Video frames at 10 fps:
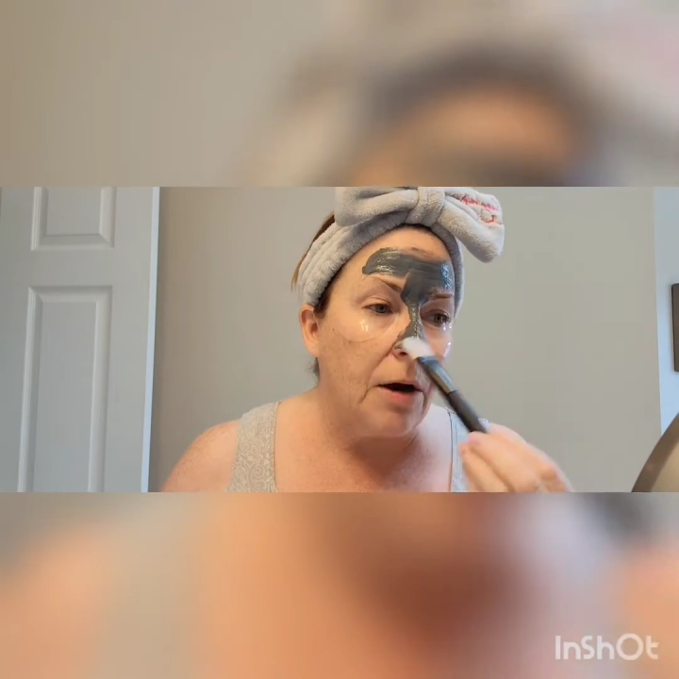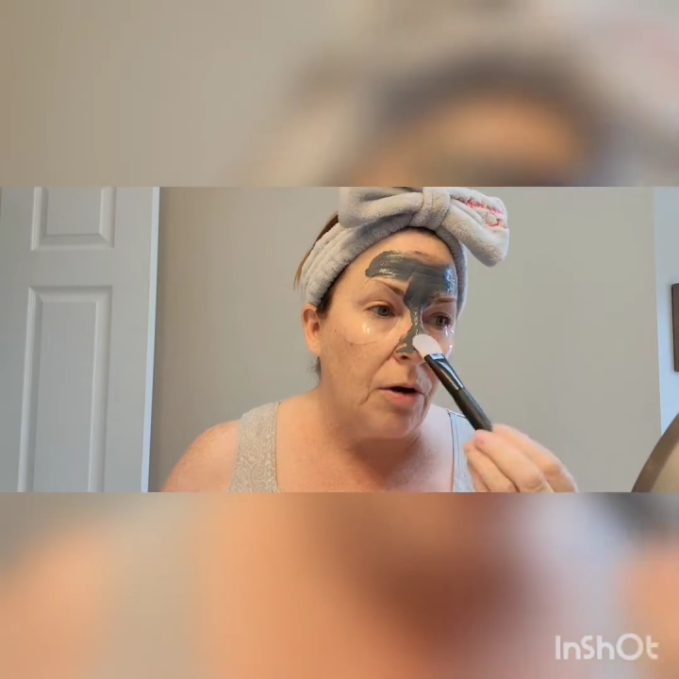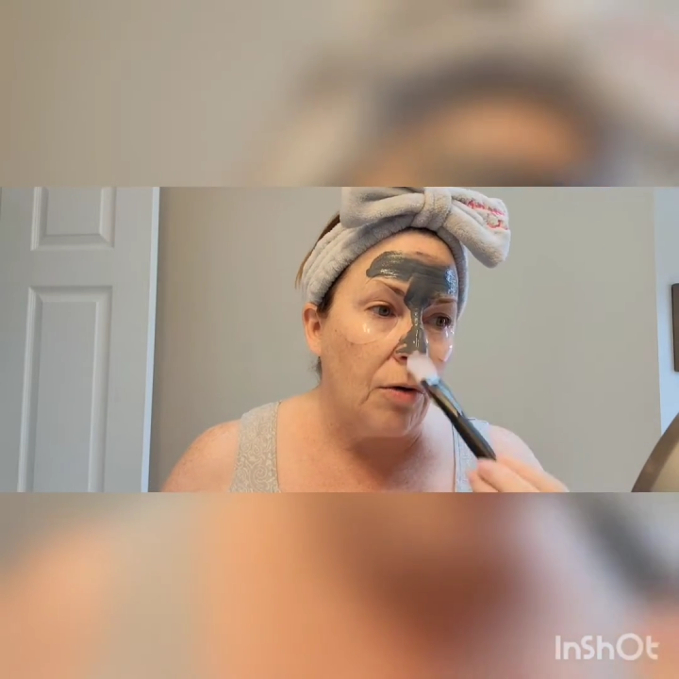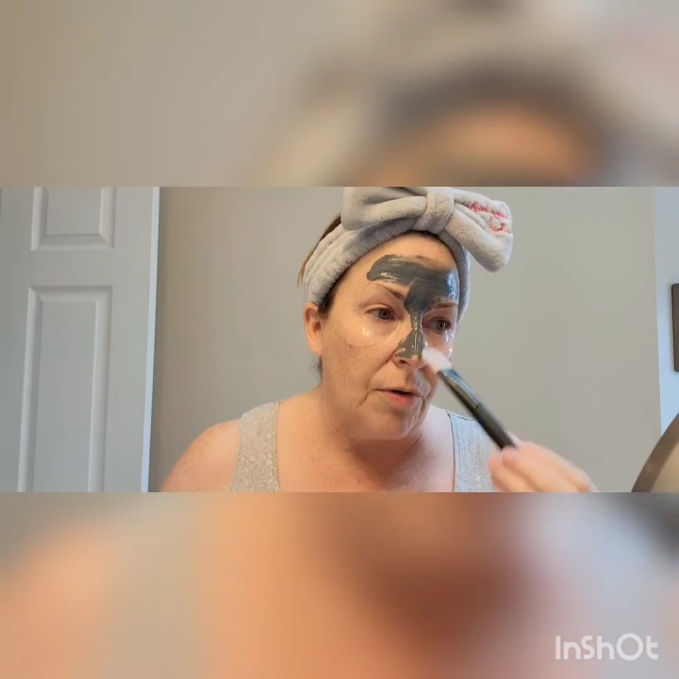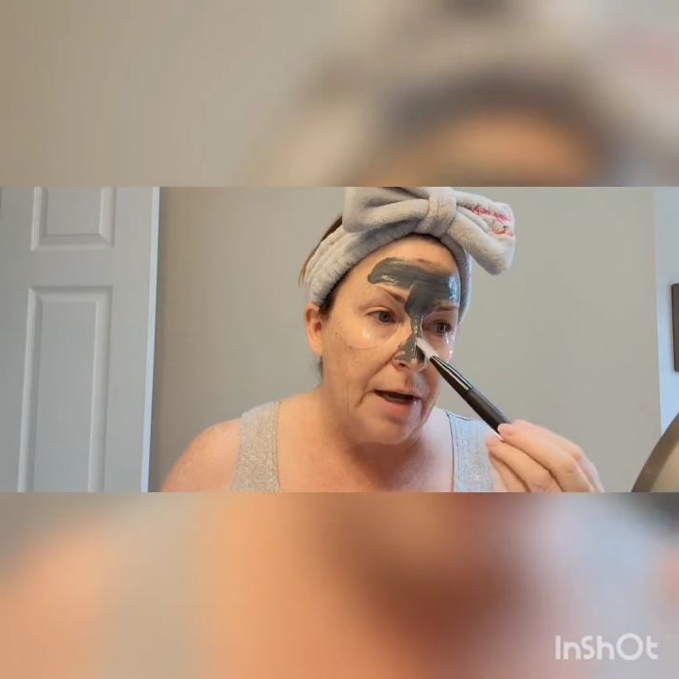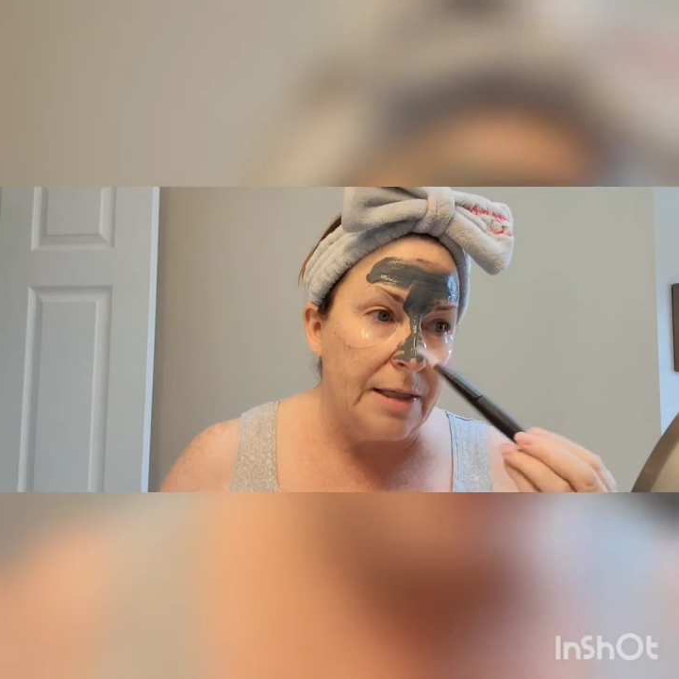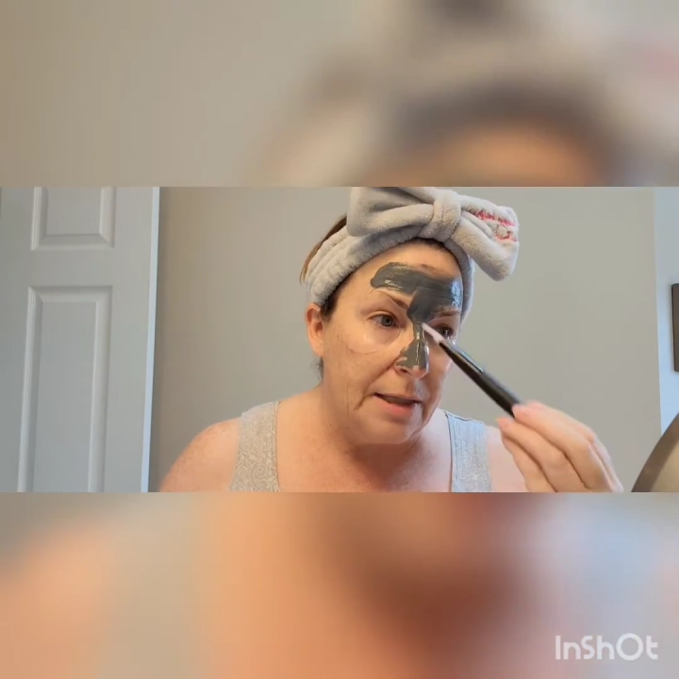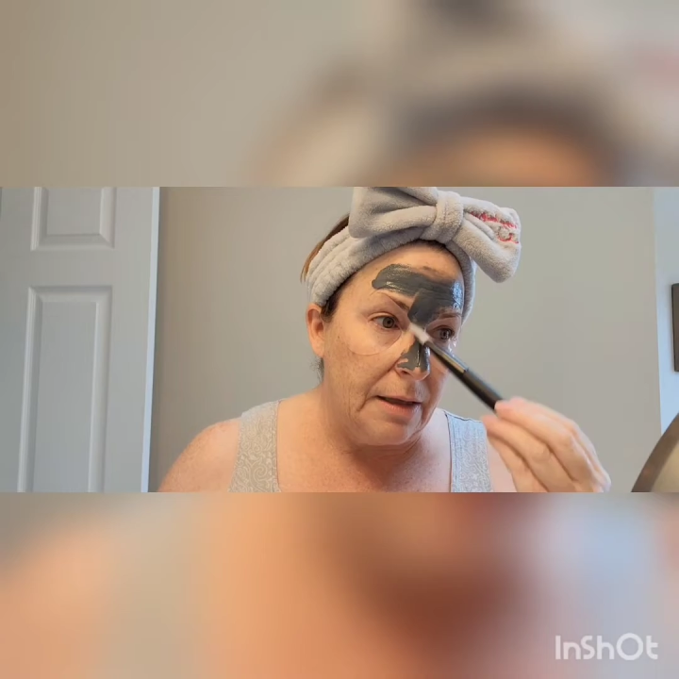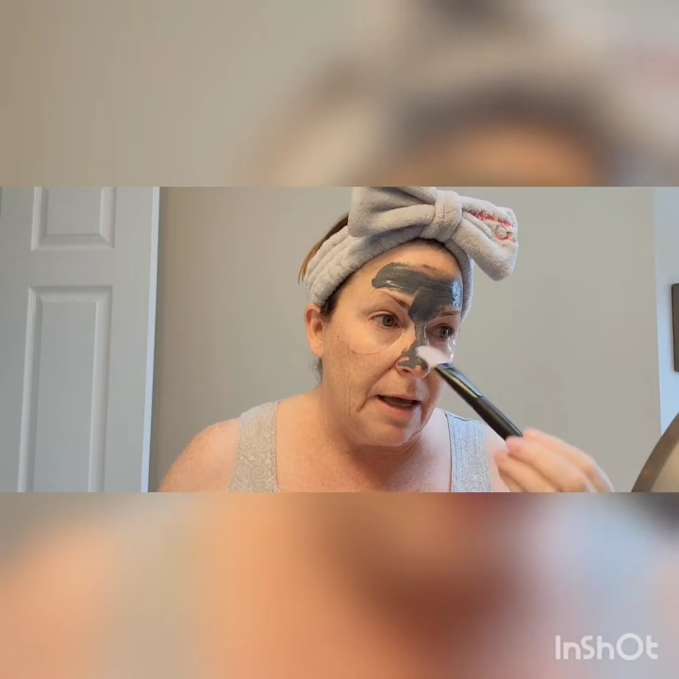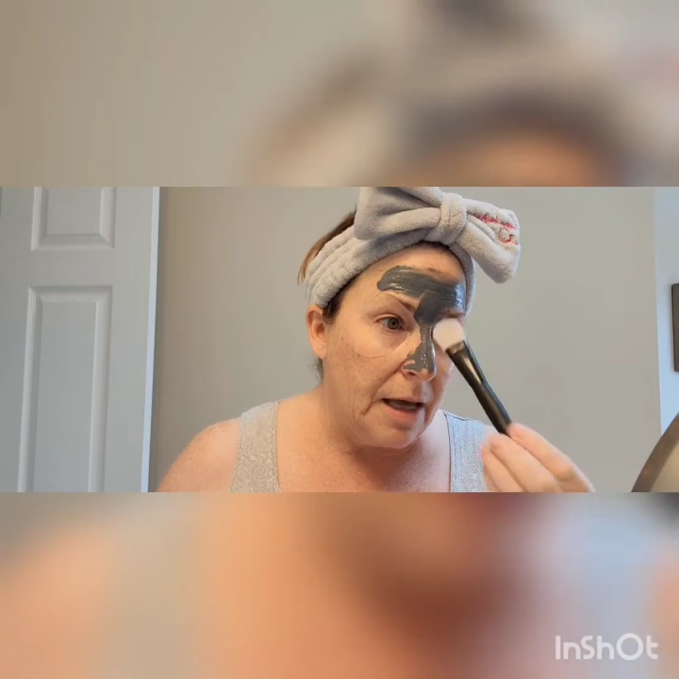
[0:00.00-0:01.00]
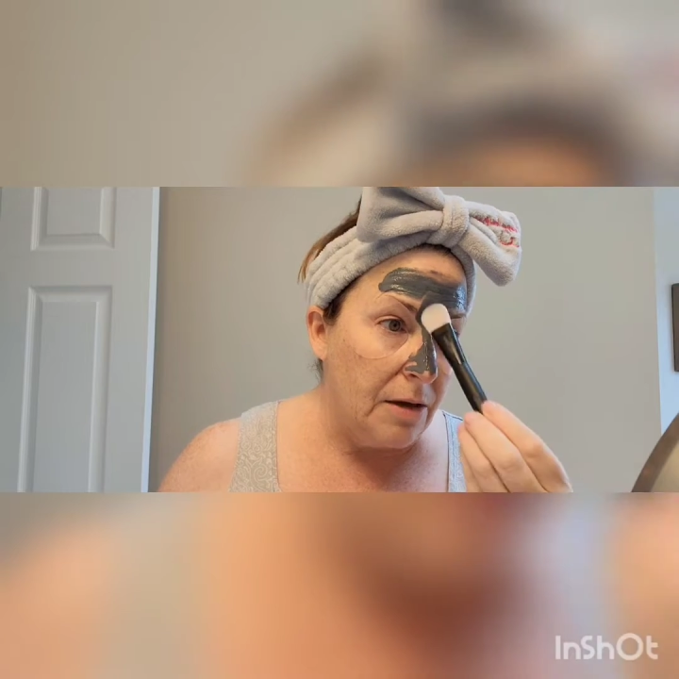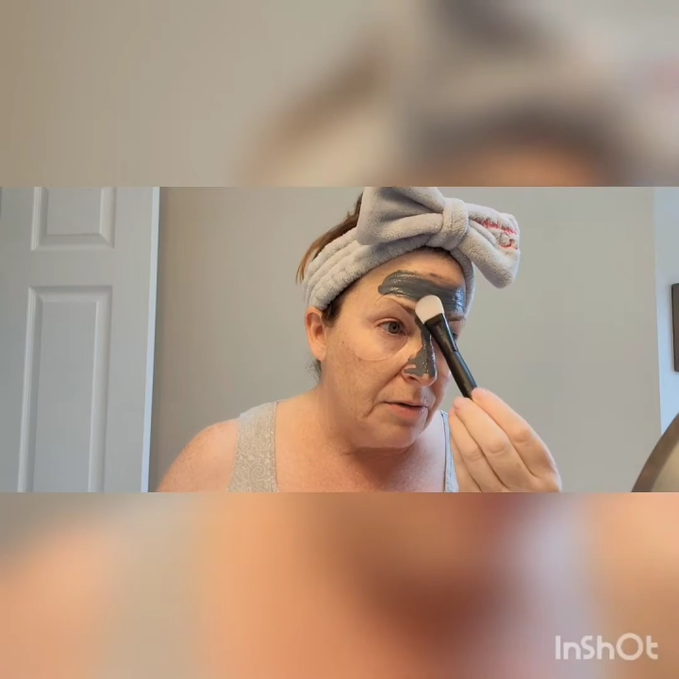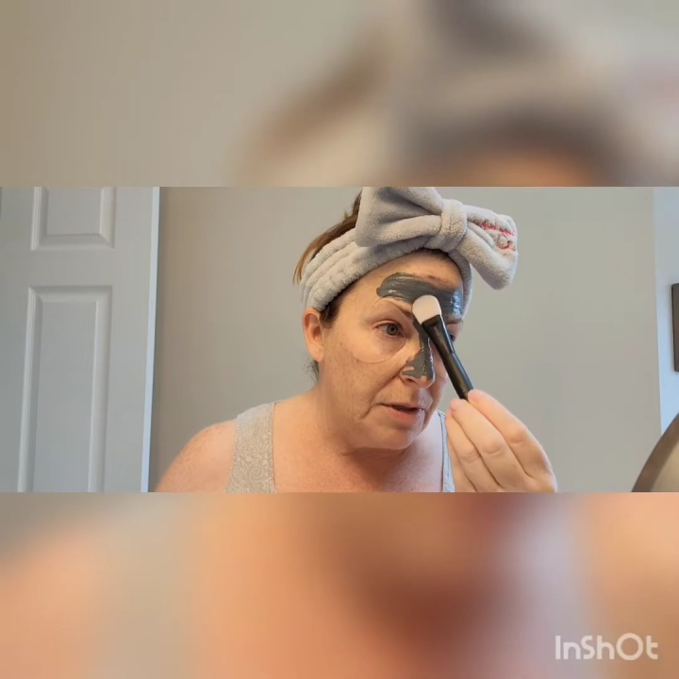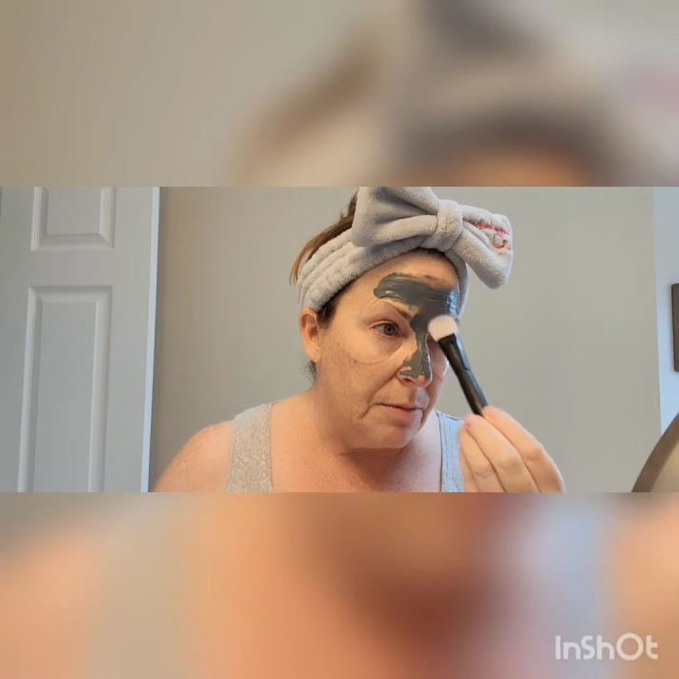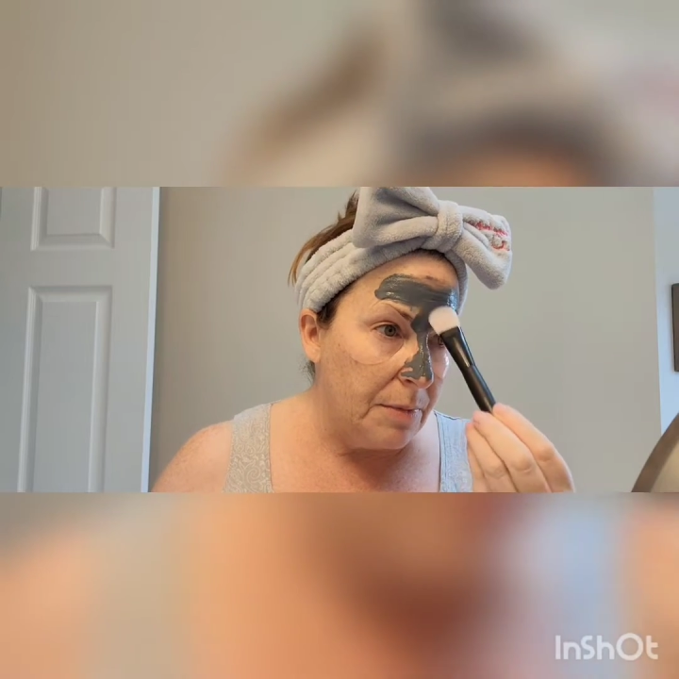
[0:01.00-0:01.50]
crazy like it
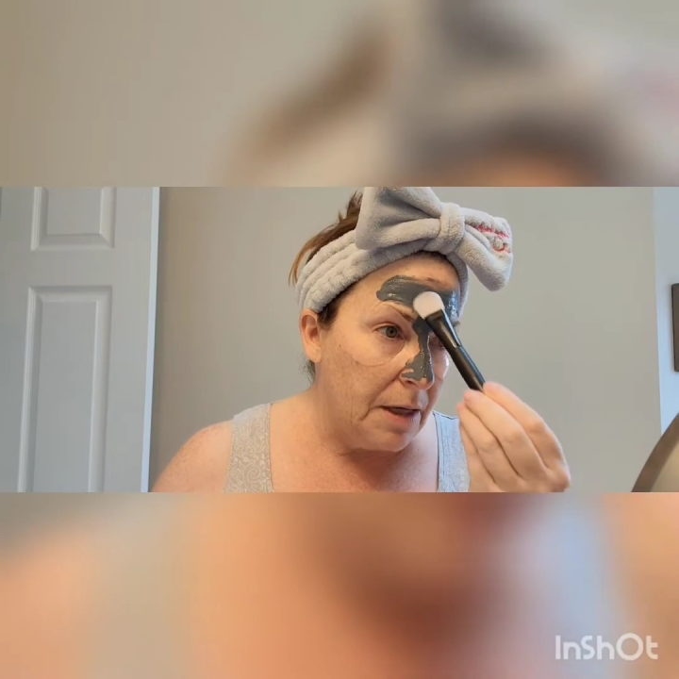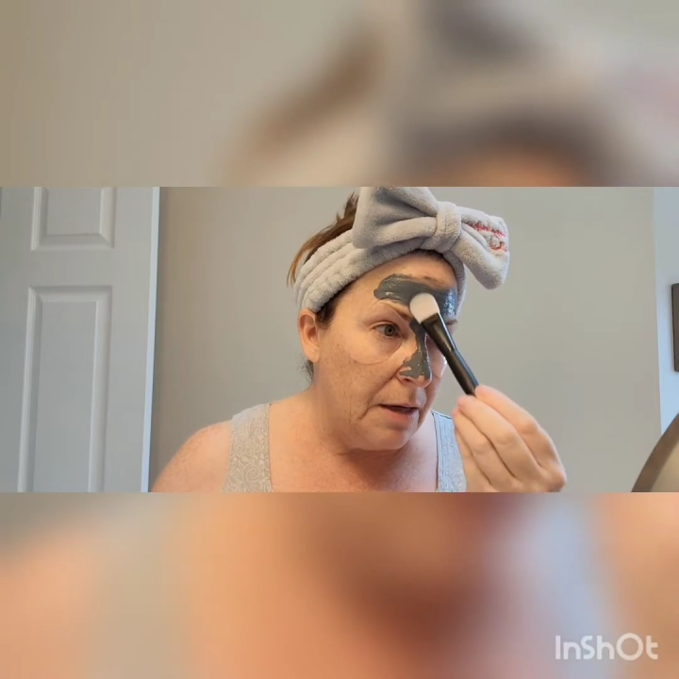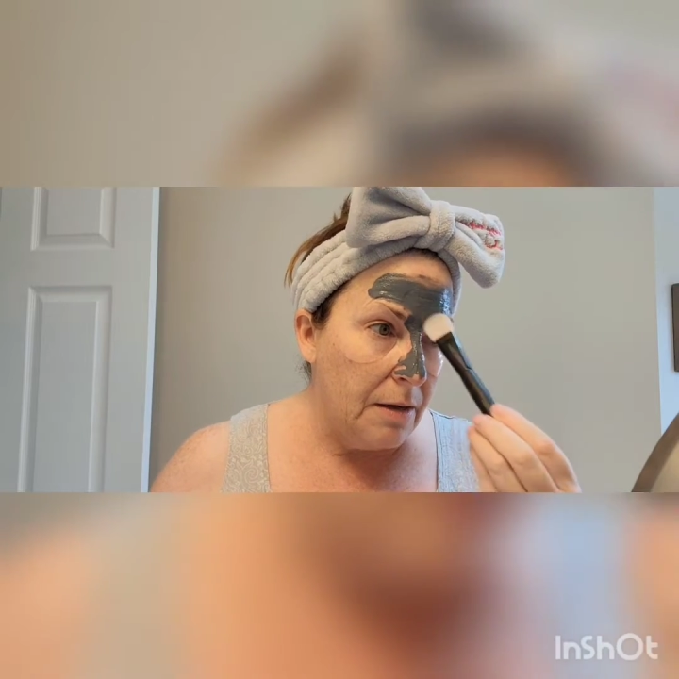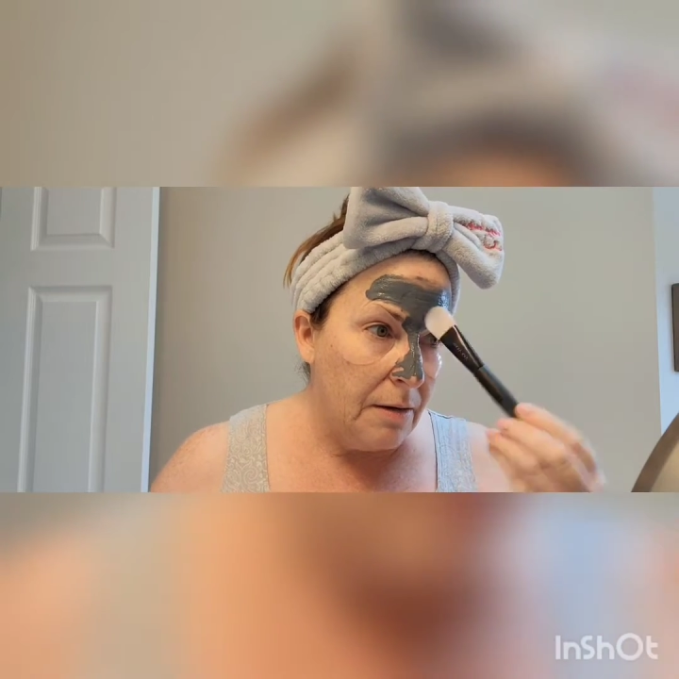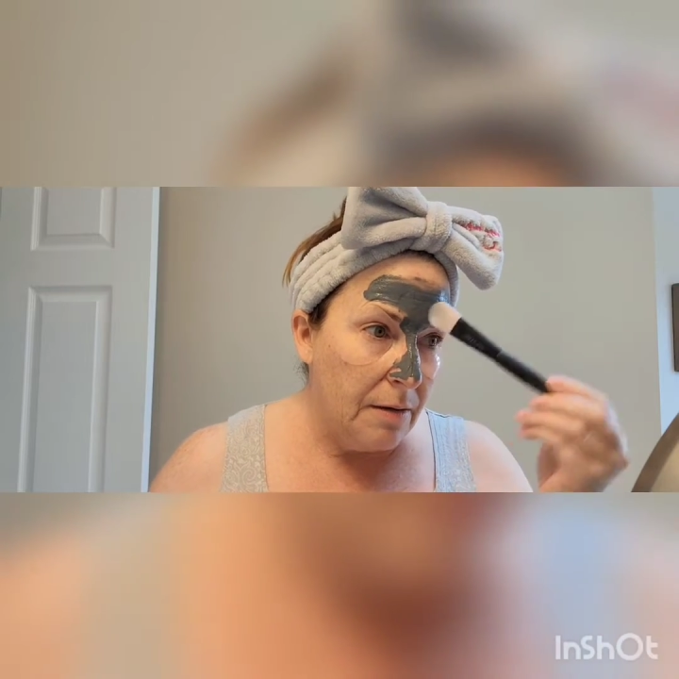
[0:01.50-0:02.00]
used to be.